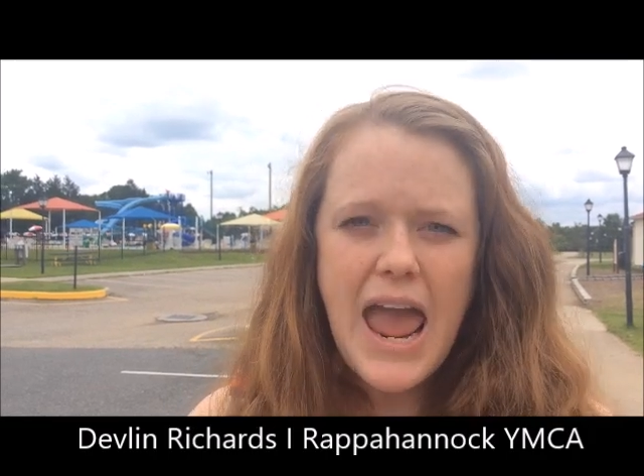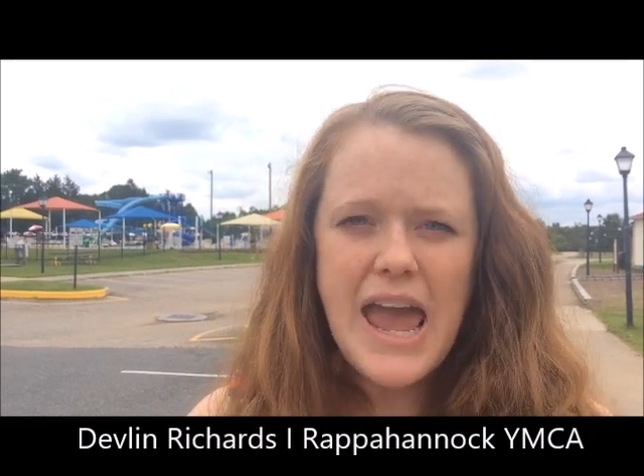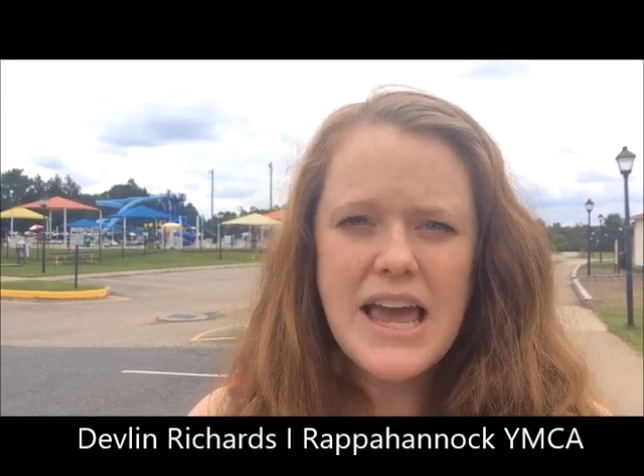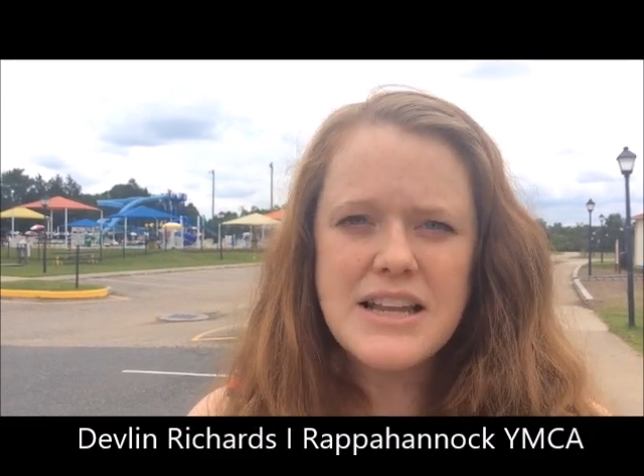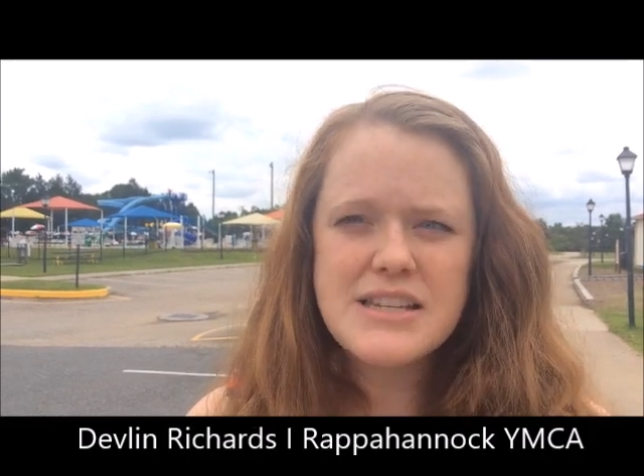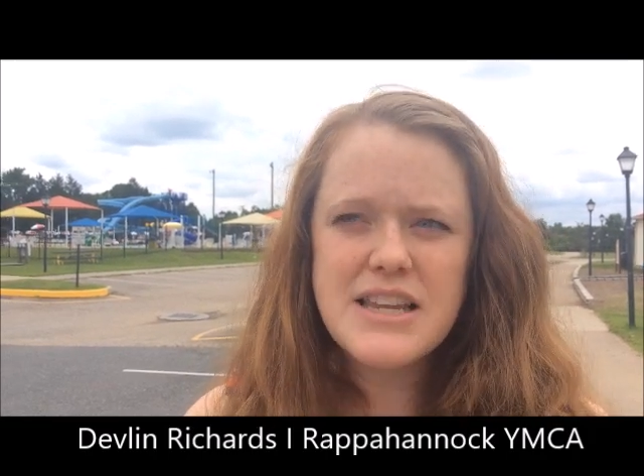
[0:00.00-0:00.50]

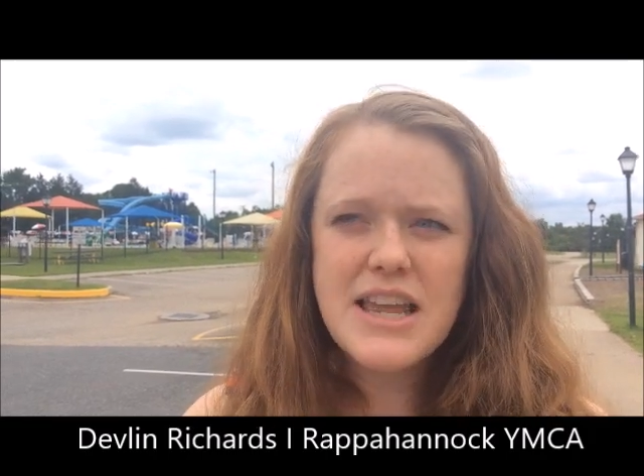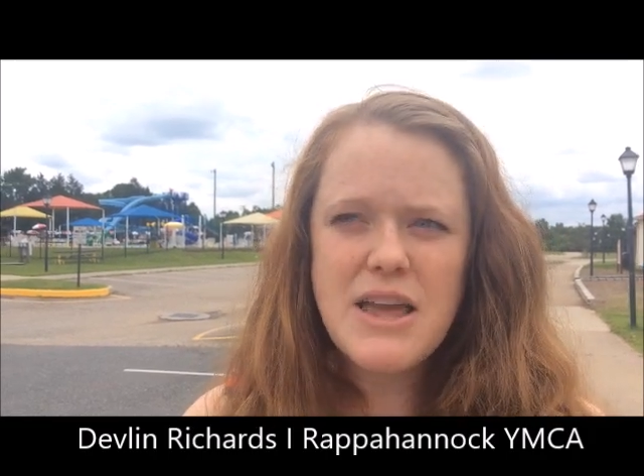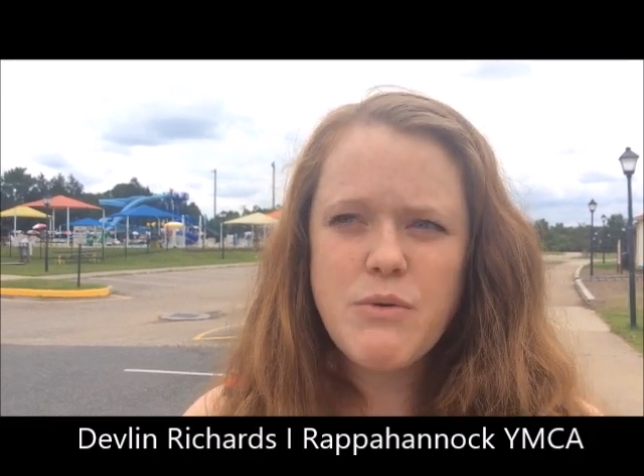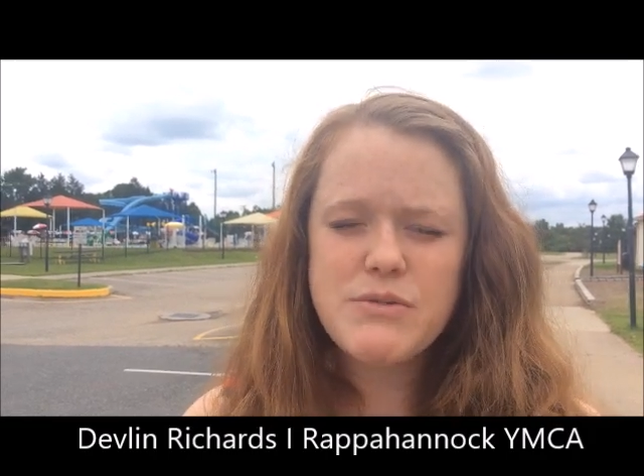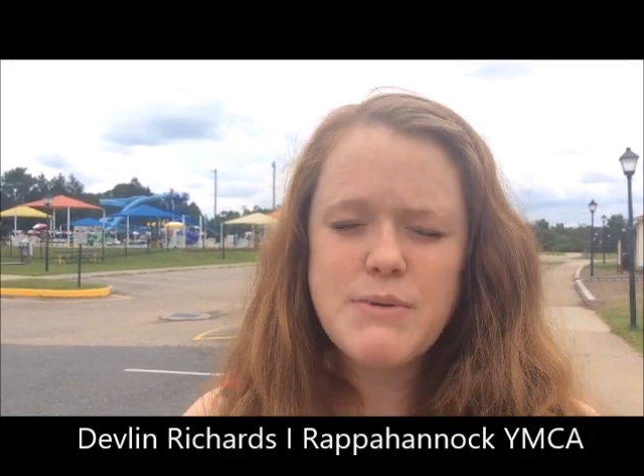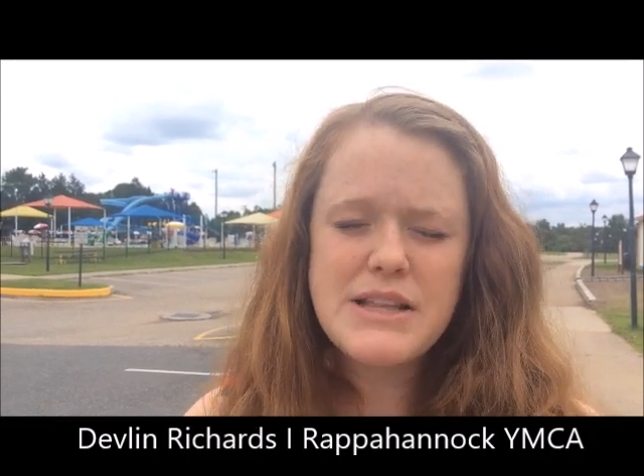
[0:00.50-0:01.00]
and
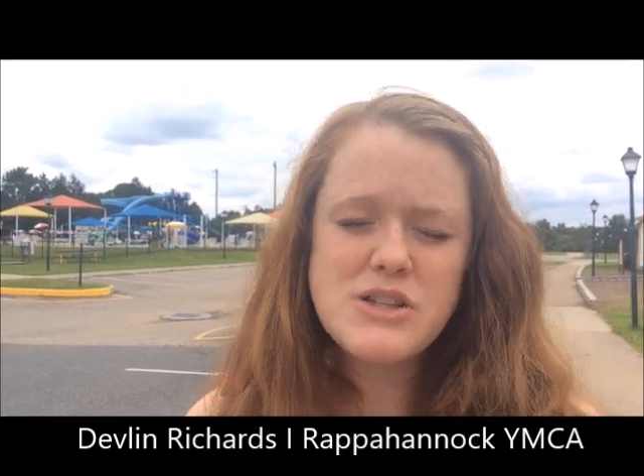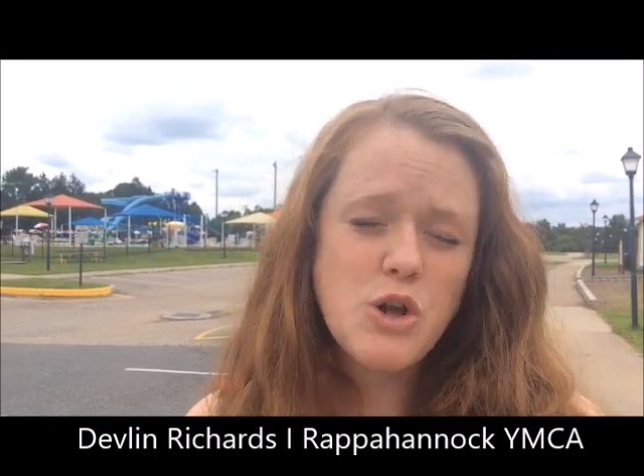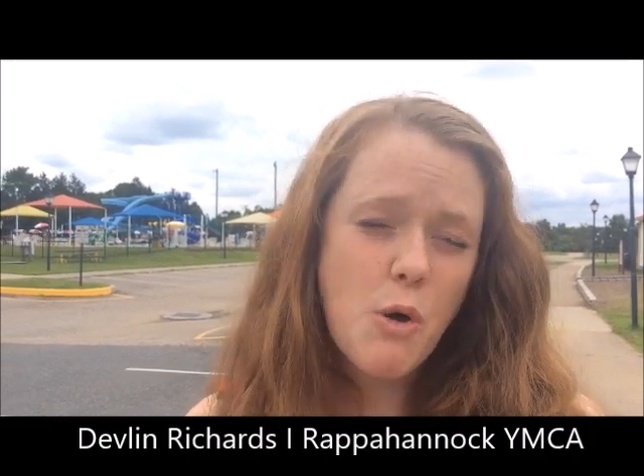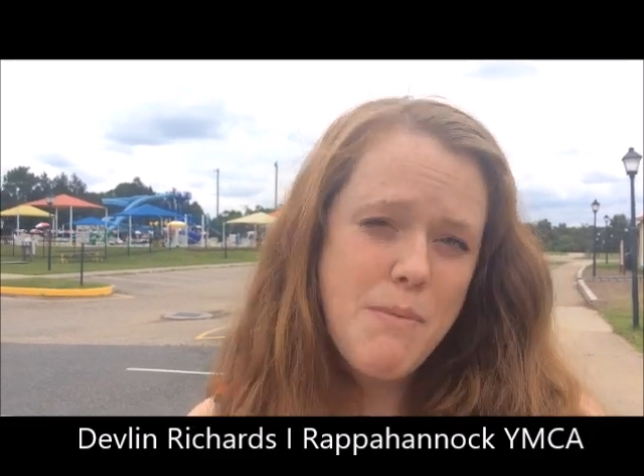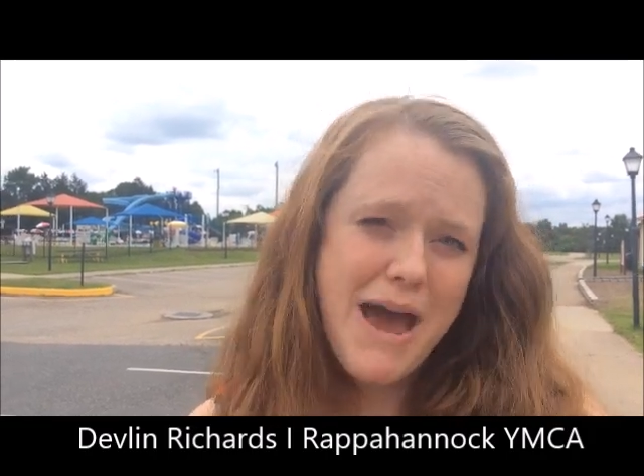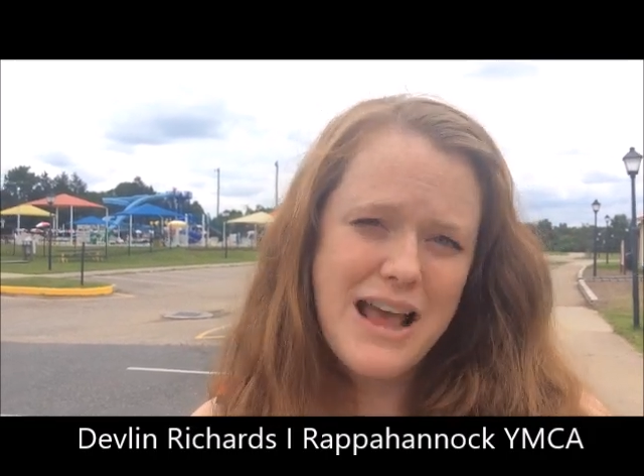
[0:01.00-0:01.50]
he was beaten
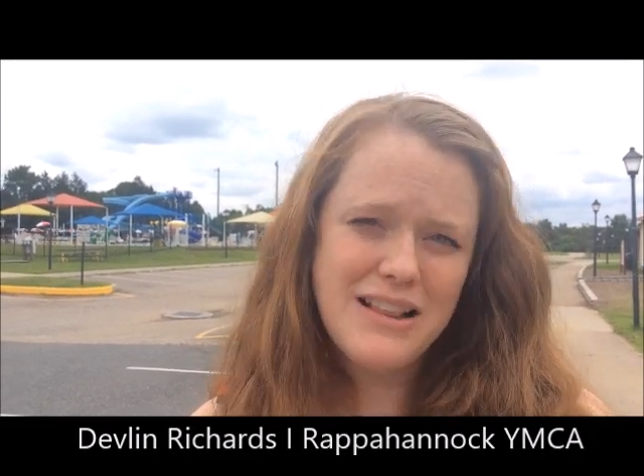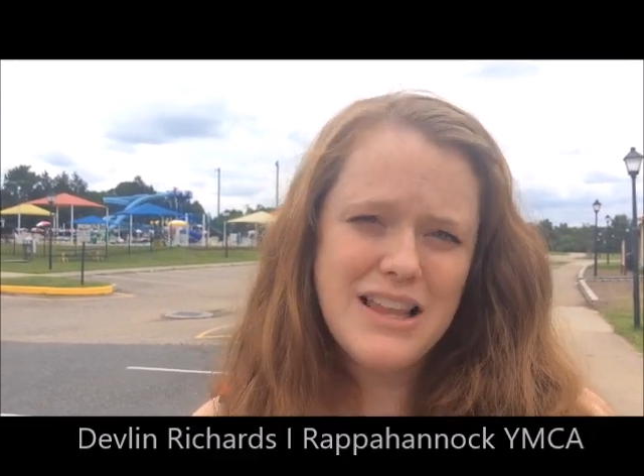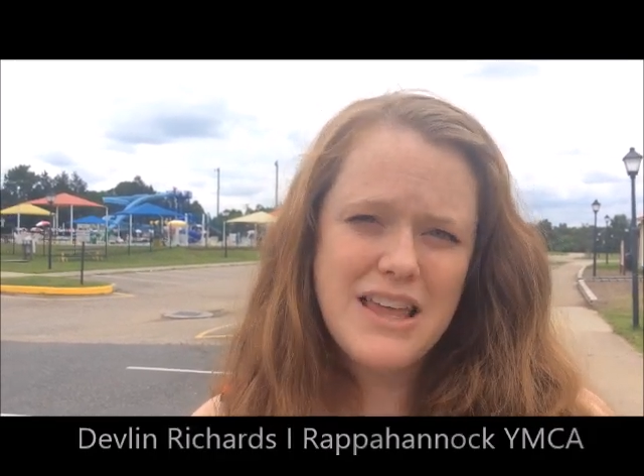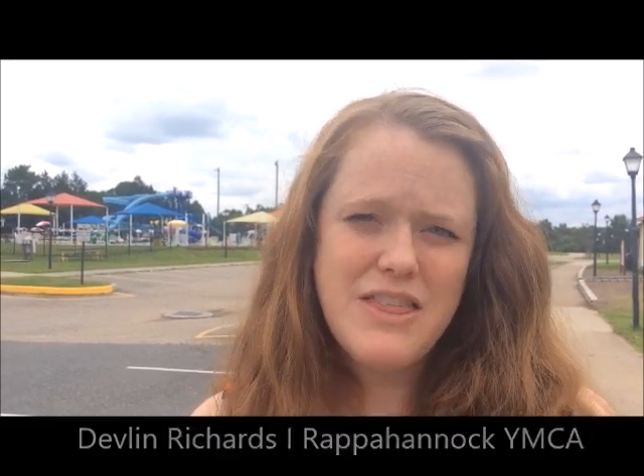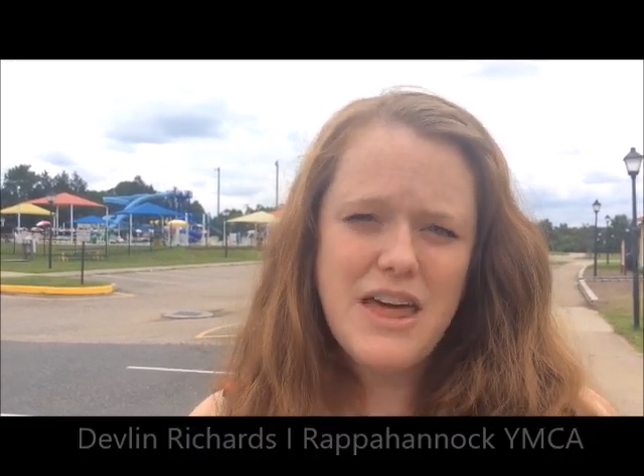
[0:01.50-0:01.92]
so badly